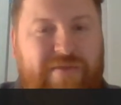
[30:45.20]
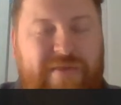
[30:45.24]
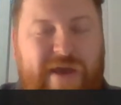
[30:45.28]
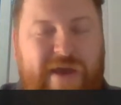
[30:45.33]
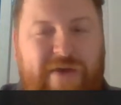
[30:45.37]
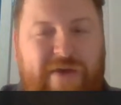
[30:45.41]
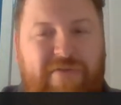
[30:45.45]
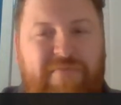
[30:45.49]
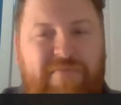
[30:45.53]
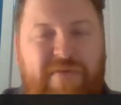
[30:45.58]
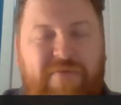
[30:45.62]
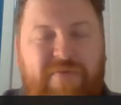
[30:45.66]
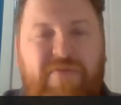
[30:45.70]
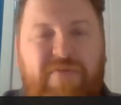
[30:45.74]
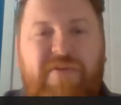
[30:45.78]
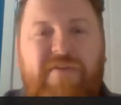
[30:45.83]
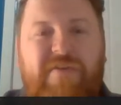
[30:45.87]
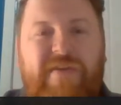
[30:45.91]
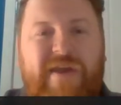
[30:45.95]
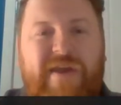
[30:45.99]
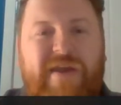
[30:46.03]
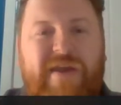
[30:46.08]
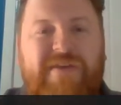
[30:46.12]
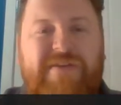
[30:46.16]
That would be one
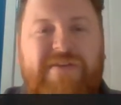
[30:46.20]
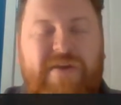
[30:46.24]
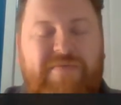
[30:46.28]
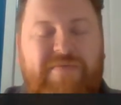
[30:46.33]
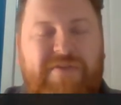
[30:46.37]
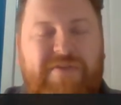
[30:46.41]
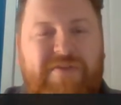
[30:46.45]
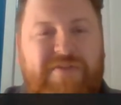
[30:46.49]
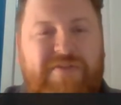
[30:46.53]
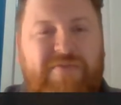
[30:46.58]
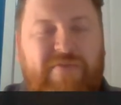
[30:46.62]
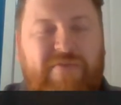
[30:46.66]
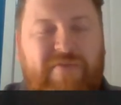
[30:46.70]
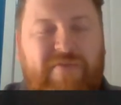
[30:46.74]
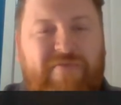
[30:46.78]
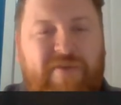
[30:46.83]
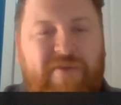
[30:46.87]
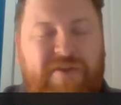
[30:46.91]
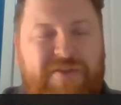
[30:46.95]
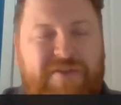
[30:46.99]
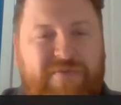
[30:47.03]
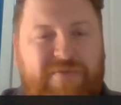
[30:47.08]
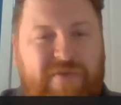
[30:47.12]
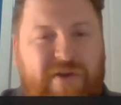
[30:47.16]
of the exceptions that we
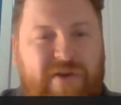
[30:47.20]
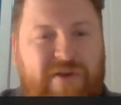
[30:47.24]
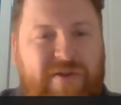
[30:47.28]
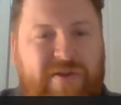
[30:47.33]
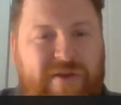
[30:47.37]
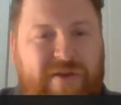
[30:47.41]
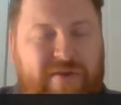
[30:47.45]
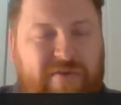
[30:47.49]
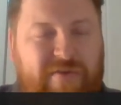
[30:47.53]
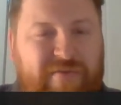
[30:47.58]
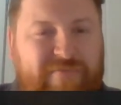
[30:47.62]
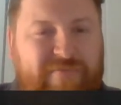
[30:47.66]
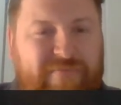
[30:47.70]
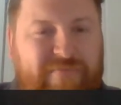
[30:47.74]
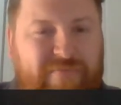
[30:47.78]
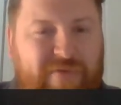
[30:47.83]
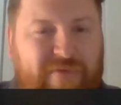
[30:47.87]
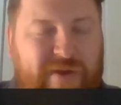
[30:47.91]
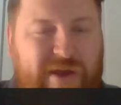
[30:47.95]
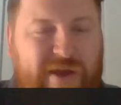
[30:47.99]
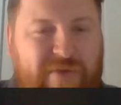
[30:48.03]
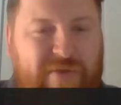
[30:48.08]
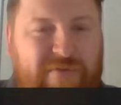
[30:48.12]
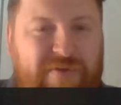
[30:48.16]
referred to earlier of
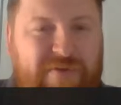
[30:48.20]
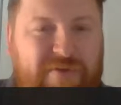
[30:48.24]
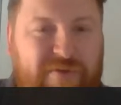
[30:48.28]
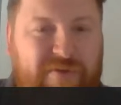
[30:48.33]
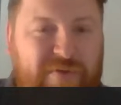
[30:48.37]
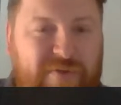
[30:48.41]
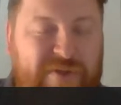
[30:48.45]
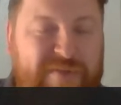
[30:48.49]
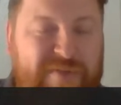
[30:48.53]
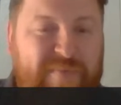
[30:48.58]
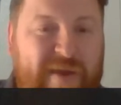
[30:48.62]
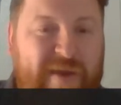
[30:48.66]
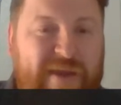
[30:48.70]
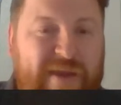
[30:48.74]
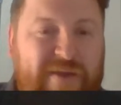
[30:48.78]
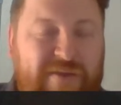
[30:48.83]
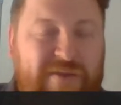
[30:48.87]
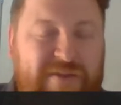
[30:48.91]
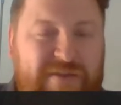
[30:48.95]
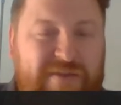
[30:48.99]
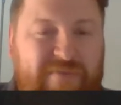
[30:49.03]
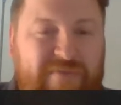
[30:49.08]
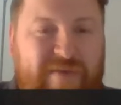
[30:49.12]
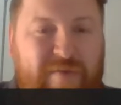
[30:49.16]
what I would call a
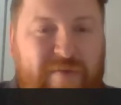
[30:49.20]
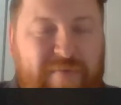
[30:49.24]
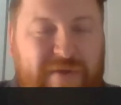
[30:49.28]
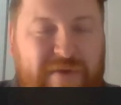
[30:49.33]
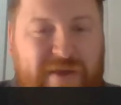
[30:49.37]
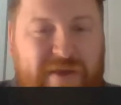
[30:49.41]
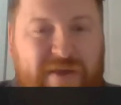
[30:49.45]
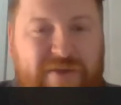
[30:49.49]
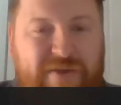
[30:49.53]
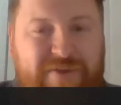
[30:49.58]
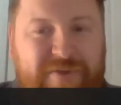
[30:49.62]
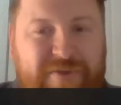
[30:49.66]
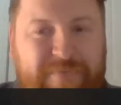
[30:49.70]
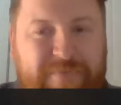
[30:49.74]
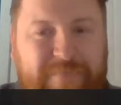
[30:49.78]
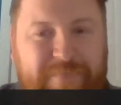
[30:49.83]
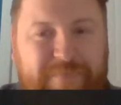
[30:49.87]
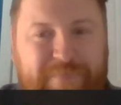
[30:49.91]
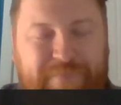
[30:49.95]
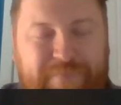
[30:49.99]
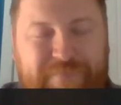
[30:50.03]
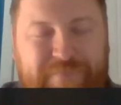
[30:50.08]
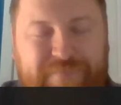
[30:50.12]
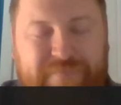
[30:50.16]
speculative application.
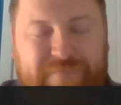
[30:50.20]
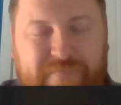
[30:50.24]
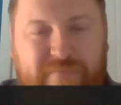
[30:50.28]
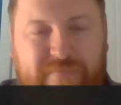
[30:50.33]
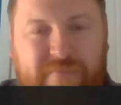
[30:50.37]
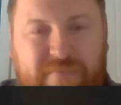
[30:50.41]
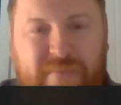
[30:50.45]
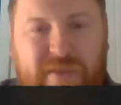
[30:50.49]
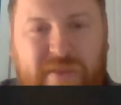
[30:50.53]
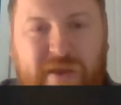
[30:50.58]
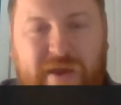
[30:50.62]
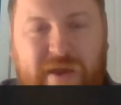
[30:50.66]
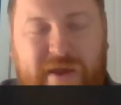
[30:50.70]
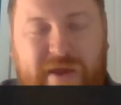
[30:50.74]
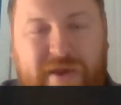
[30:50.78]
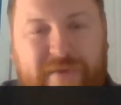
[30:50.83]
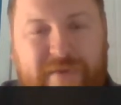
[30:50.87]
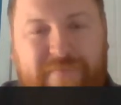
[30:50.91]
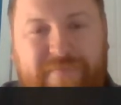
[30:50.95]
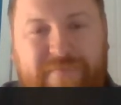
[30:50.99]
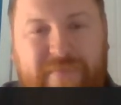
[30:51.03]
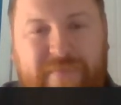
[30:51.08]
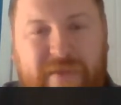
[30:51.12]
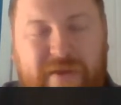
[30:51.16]

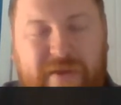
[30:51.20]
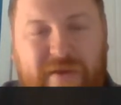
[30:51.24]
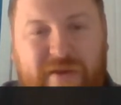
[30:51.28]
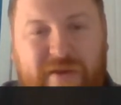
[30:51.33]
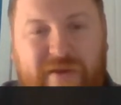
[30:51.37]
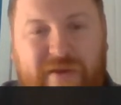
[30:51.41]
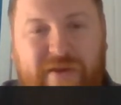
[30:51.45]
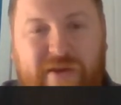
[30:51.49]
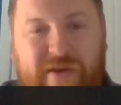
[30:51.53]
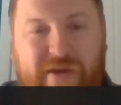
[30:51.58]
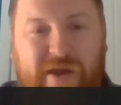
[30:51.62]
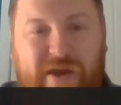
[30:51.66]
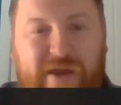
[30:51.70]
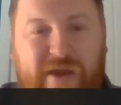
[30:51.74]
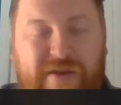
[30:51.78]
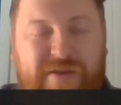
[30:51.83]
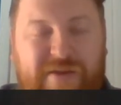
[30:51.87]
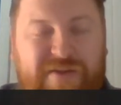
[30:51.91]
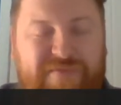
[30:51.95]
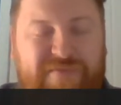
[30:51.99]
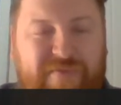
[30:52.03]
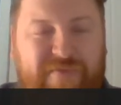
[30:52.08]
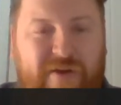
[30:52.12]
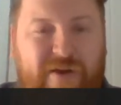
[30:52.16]
And
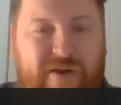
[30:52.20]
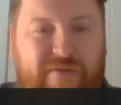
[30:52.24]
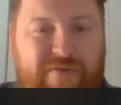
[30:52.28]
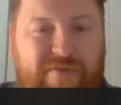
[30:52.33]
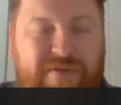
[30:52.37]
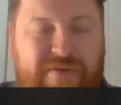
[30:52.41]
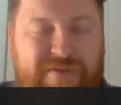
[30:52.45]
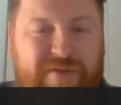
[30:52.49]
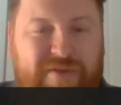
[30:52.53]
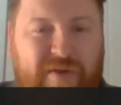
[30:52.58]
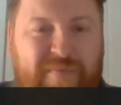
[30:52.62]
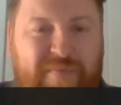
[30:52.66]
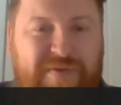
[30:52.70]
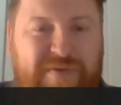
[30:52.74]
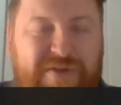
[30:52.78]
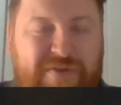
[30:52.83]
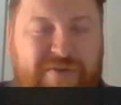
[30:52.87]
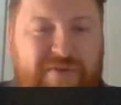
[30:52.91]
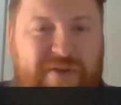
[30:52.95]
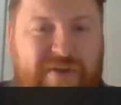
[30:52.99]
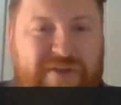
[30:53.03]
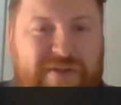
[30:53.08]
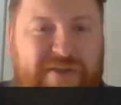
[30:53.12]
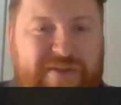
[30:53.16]
as far as
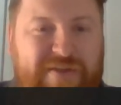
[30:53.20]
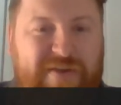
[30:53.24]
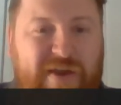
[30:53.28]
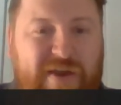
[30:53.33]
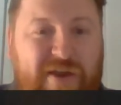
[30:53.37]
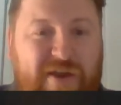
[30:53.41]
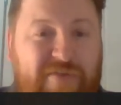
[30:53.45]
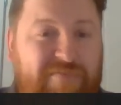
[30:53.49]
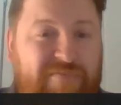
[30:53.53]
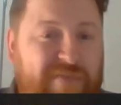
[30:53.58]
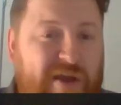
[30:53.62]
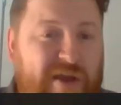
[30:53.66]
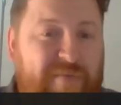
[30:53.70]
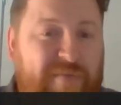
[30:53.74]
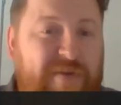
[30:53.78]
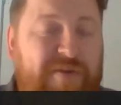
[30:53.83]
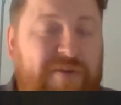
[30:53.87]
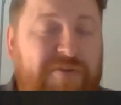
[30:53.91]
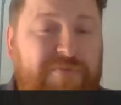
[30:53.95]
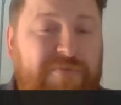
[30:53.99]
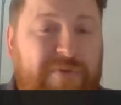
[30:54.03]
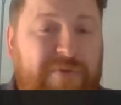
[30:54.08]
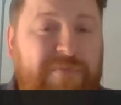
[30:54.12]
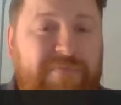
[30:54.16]
opportunities go, that'd be
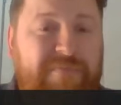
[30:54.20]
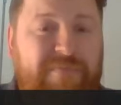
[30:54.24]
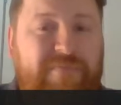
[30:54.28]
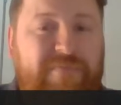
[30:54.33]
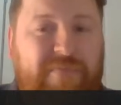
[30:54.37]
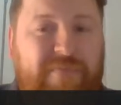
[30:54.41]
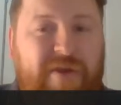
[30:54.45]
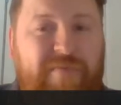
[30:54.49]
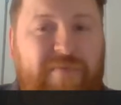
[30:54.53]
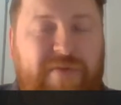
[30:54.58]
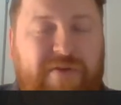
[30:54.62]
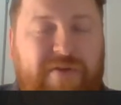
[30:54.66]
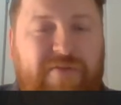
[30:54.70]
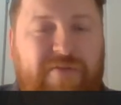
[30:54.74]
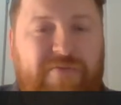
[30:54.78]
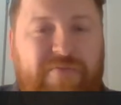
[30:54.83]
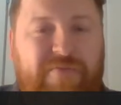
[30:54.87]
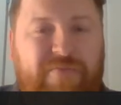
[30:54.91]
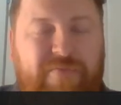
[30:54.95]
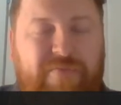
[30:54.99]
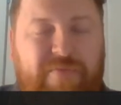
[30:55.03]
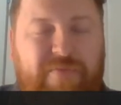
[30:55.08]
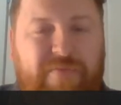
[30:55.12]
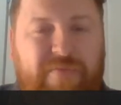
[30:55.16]
a good one. It'd be a
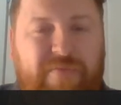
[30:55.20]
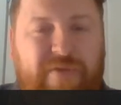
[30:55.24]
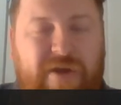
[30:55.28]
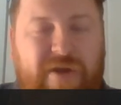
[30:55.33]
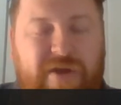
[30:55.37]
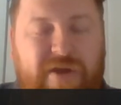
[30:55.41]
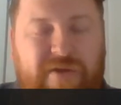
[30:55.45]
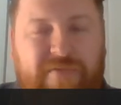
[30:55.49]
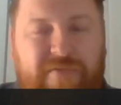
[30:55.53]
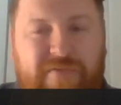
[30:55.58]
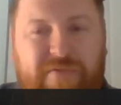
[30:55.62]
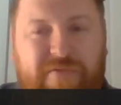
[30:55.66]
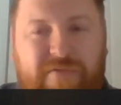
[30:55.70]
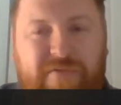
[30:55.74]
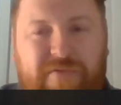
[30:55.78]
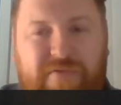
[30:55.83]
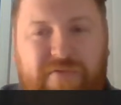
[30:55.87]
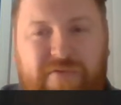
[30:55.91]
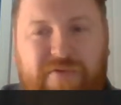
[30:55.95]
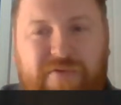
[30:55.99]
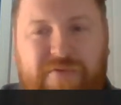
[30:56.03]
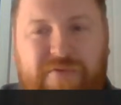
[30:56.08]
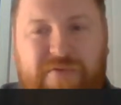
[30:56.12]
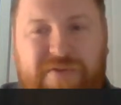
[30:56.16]

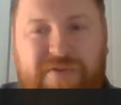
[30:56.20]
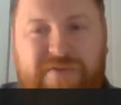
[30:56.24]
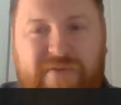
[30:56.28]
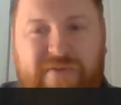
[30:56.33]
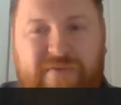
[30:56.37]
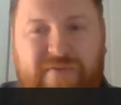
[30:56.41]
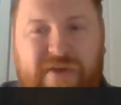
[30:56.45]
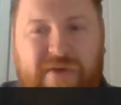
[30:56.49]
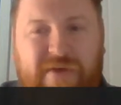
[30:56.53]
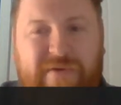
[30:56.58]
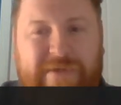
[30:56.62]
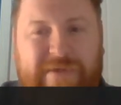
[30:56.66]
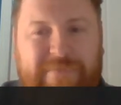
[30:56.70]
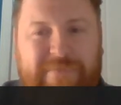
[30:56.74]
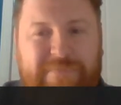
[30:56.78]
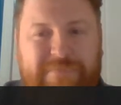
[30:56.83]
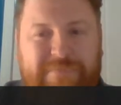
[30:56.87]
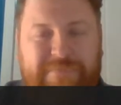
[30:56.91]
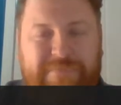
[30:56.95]
good one to have a go at.